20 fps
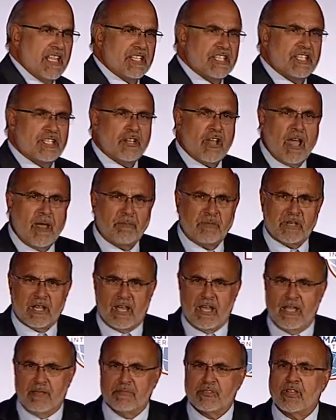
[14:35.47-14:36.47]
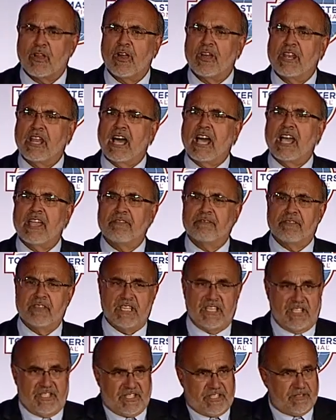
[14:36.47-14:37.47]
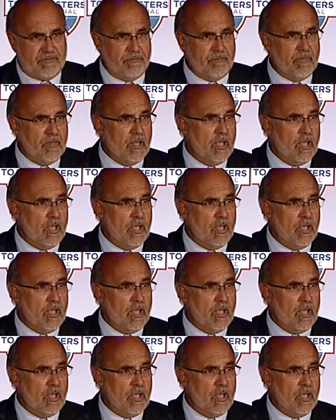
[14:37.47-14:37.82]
and stop times on IVs.